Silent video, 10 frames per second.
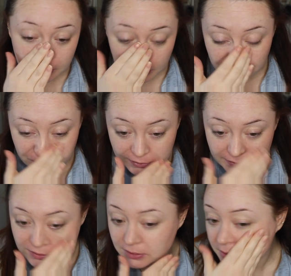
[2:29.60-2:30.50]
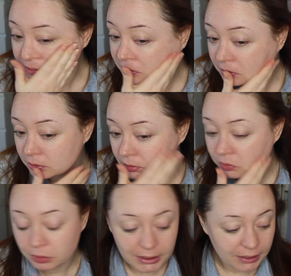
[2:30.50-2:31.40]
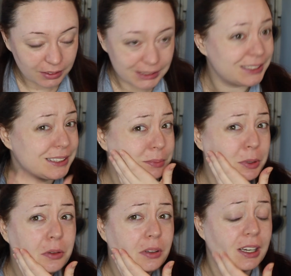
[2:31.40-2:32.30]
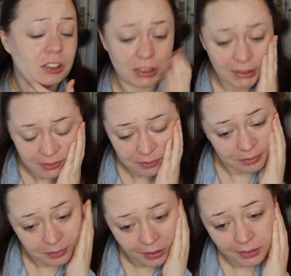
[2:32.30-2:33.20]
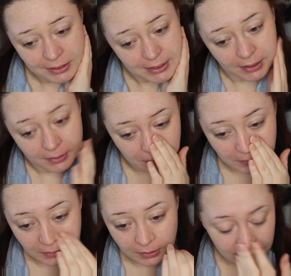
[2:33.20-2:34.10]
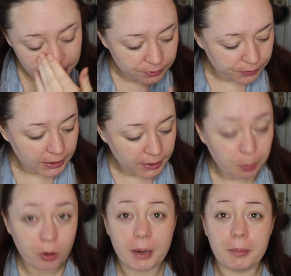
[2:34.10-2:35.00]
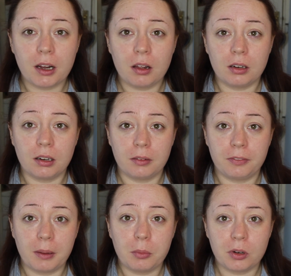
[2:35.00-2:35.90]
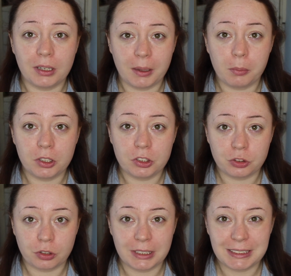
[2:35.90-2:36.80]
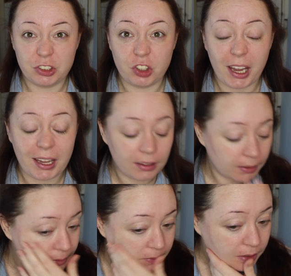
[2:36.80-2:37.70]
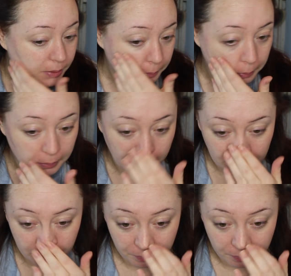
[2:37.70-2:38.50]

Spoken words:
that feels really nice and smooth actually on the skin. It didn't feel like a primer going on. It felt more like a moisturising gel. But